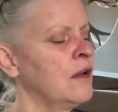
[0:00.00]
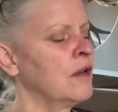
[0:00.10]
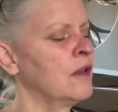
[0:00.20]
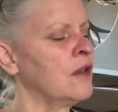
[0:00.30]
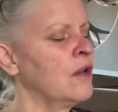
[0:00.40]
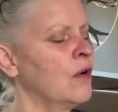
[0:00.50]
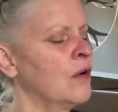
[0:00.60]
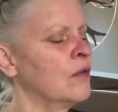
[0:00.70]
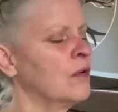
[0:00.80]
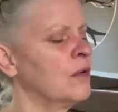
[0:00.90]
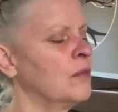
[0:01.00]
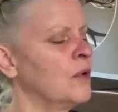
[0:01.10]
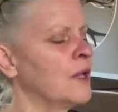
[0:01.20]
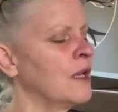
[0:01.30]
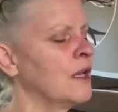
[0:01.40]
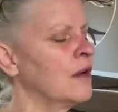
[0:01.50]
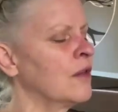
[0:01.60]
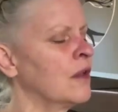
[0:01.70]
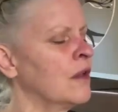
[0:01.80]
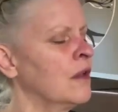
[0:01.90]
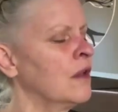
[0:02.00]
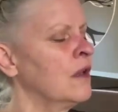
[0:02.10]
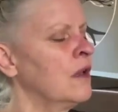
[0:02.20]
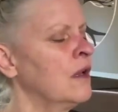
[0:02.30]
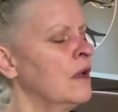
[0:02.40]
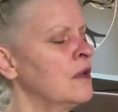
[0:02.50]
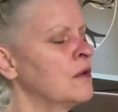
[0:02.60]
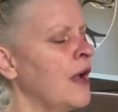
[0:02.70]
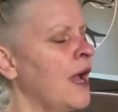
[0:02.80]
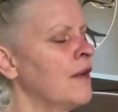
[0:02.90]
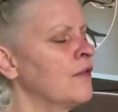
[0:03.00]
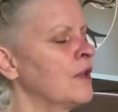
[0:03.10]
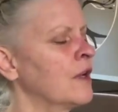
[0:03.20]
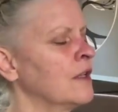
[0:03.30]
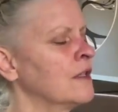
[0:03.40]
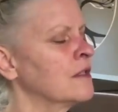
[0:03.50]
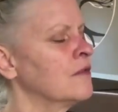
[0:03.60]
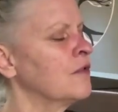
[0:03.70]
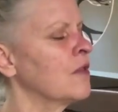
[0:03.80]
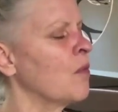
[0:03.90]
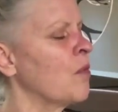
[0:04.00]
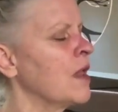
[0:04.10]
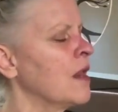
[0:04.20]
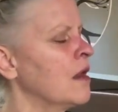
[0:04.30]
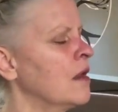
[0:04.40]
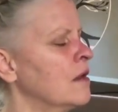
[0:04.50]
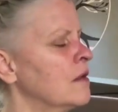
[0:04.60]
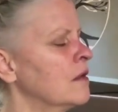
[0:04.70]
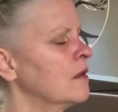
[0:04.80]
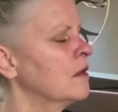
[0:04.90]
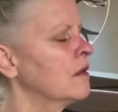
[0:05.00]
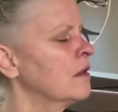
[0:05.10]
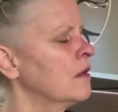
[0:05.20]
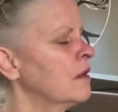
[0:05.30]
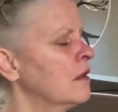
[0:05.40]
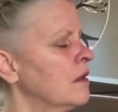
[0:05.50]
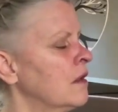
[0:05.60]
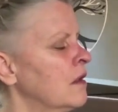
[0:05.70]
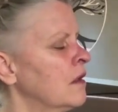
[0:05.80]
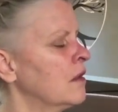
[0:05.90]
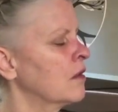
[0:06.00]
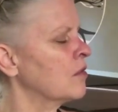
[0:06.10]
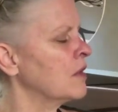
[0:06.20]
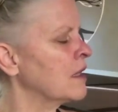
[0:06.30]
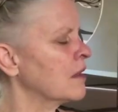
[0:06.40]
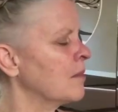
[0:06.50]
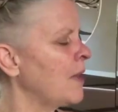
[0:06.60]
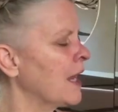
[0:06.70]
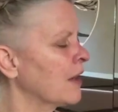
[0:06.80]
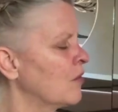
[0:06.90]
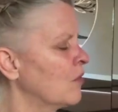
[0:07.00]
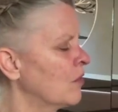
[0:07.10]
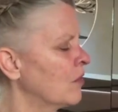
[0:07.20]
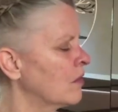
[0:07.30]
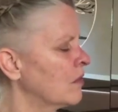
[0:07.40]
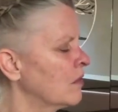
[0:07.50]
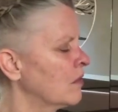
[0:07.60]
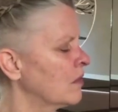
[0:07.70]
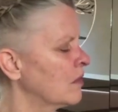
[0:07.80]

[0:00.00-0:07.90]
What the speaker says: Here in the yoga room, we can hear the traffic, listen for the wind, the creak of the back door,